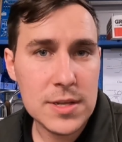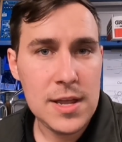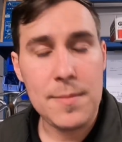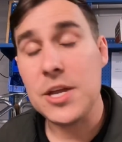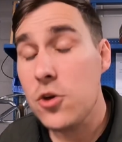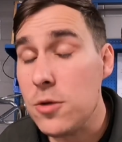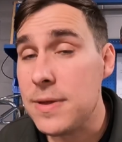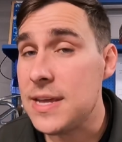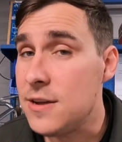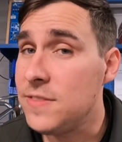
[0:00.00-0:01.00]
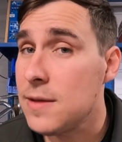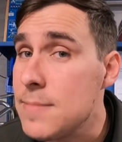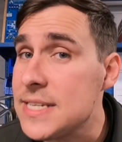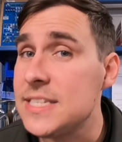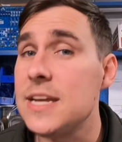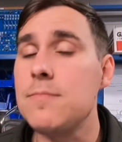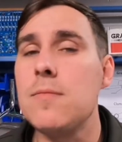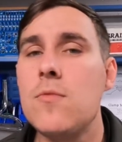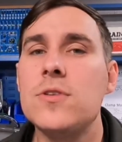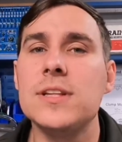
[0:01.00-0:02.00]
I mean, it could be if they missed it, but
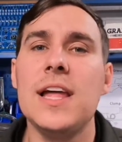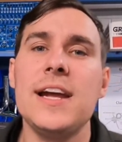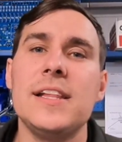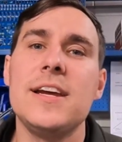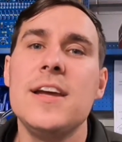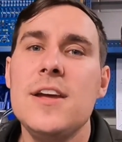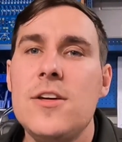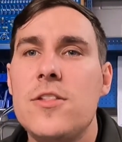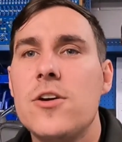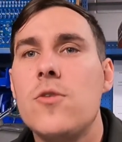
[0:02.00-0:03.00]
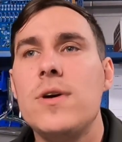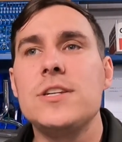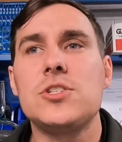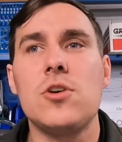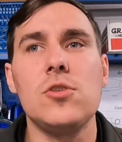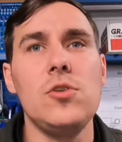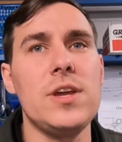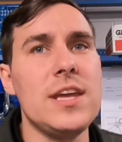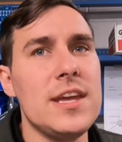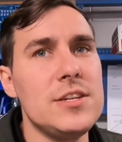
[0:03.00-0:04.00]
more than likely, they're going to start
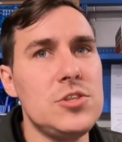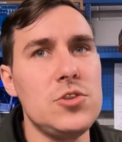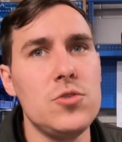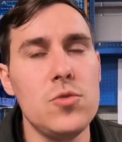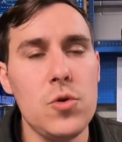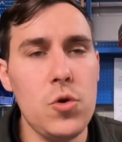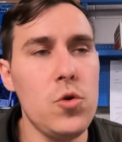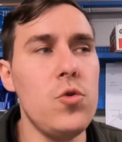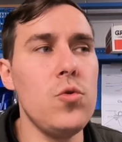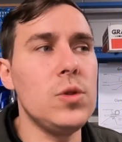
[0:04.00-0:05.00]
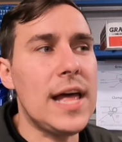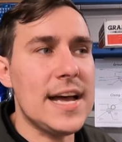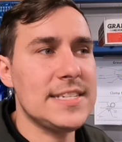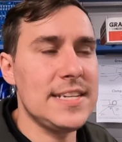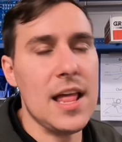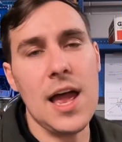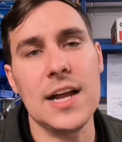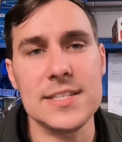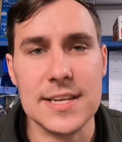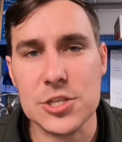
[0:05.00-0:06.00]
looking into who last did a
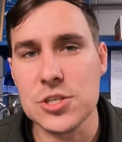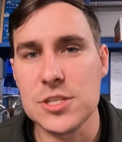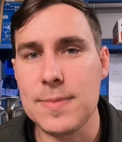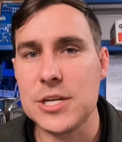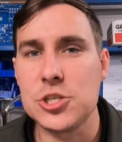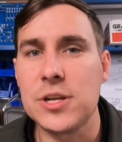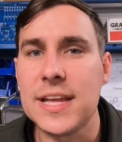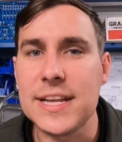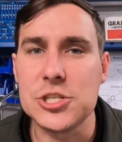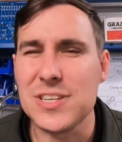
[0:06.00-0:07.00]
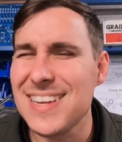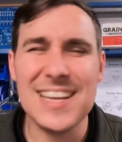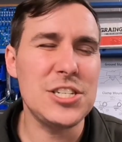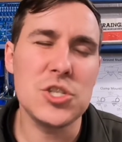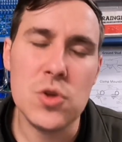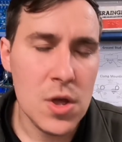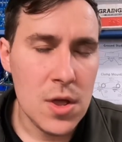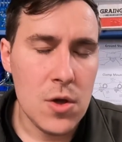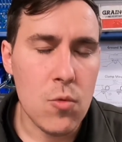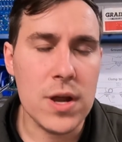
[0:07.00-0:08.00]
hot section inspection on that engine. And that's just
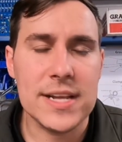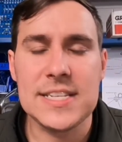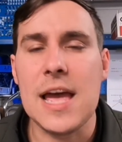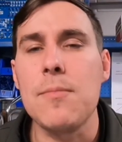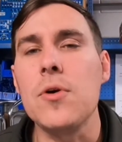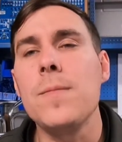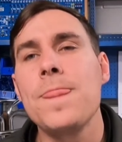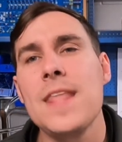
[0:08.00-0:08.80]
one example.